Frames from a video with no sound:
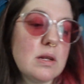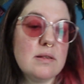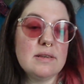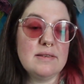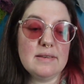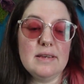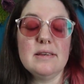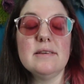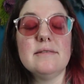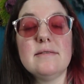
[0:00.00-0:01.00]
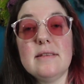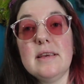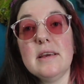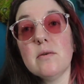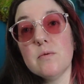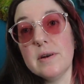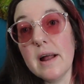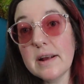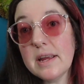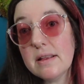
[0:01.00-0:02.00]
This is the
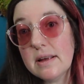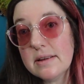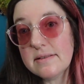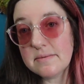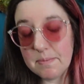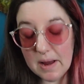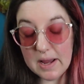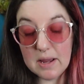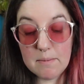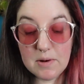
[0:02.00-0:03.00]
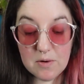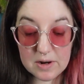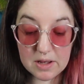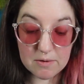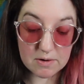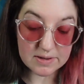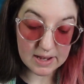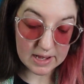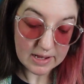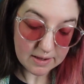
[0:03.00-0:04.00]
Ranunculus by Midori
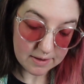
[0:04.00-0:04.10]
Hirose,